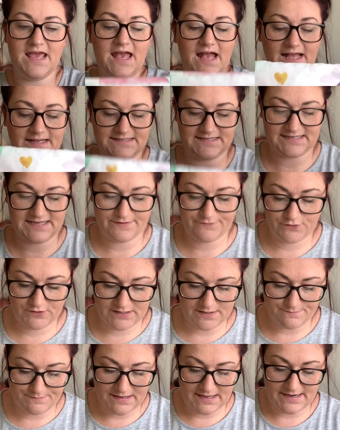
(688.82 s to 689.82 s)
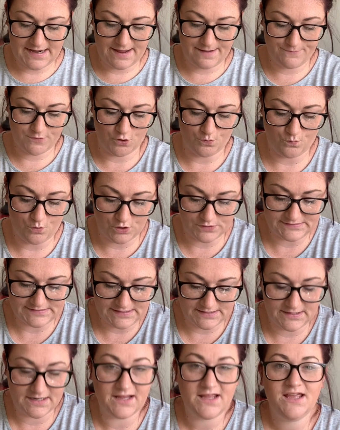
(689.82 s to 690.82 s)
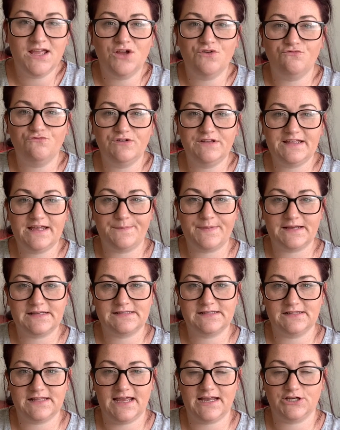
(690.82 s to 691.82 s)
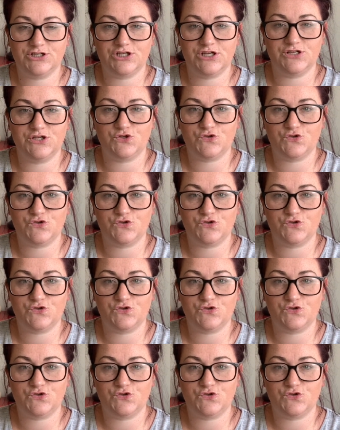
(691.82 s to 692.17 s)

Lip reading: I did have a look in B&M, there wasn't really a big selection,